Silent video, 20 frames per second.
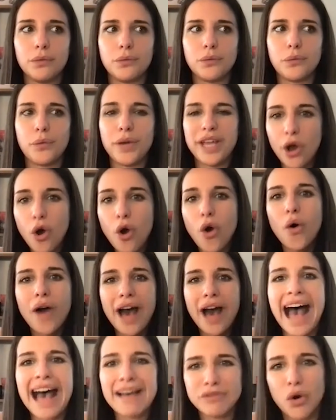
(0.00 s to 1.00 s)
we all
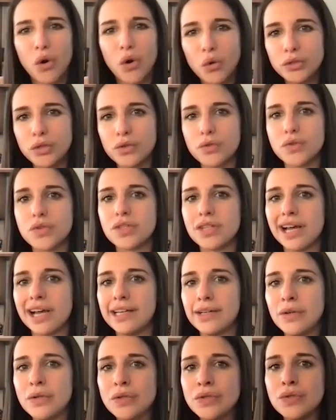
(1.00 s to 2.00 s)
have all those
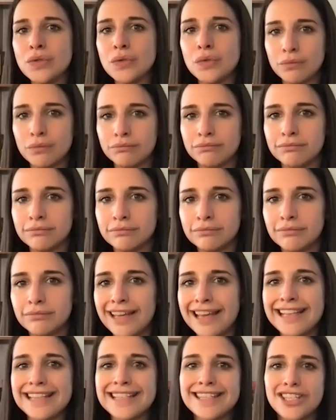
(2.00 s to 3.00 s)
styles.
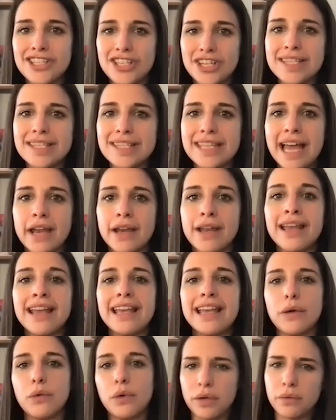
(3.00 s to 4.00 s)
Yeah. It's just that
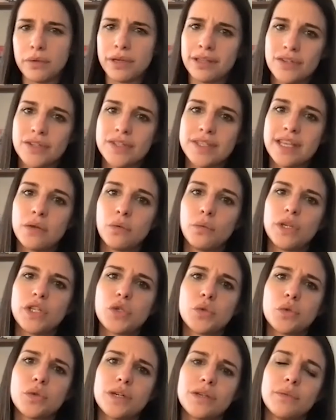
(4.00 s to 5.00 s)
when we understand
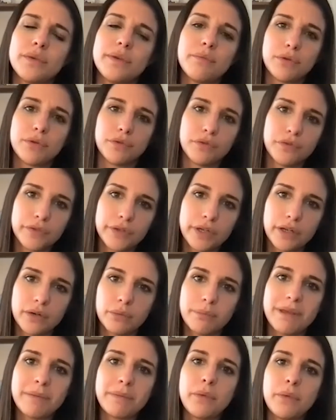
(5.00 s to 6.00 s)
which one we prefer,
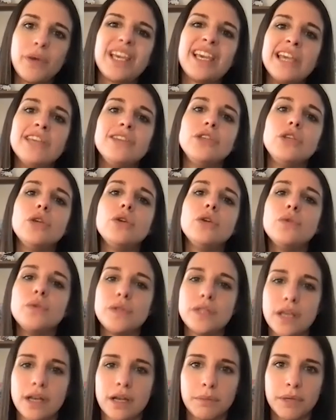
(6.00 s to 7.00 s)
maybe we can
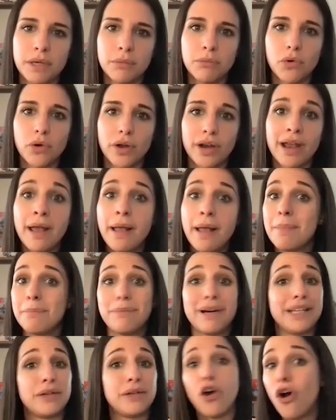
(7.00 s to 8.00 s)
use it a bit more.
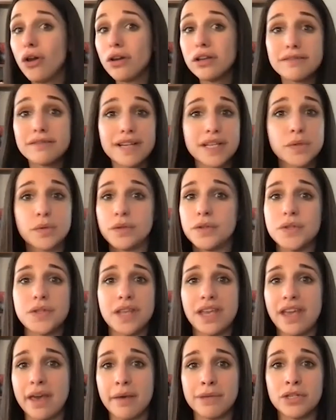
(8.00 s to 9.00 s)
But all of us will
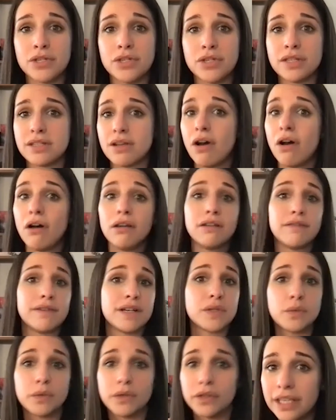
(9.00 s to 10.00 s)
see images, all of
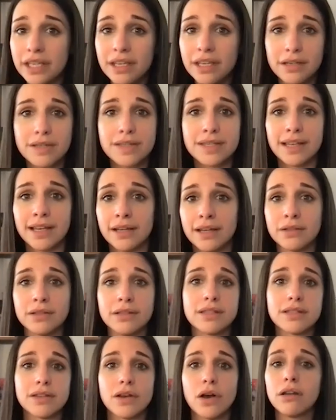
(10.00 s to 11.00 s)
us will hear
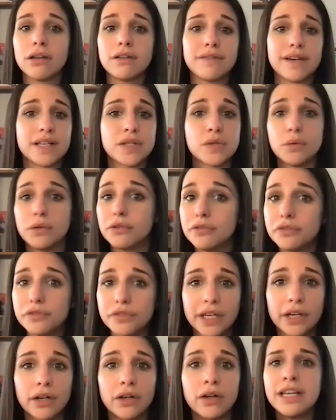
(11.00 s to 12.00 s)
sounds, all of us will
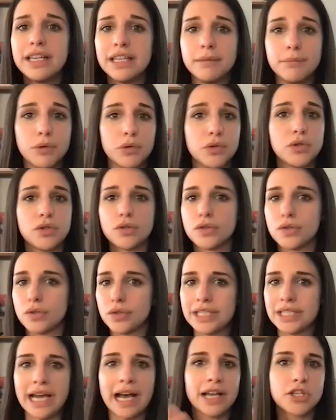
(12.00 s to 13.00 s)
feel emotions or
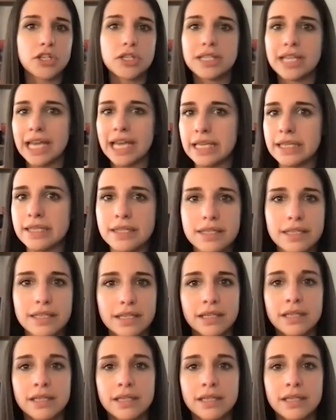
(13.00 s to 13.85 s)
touch, taste,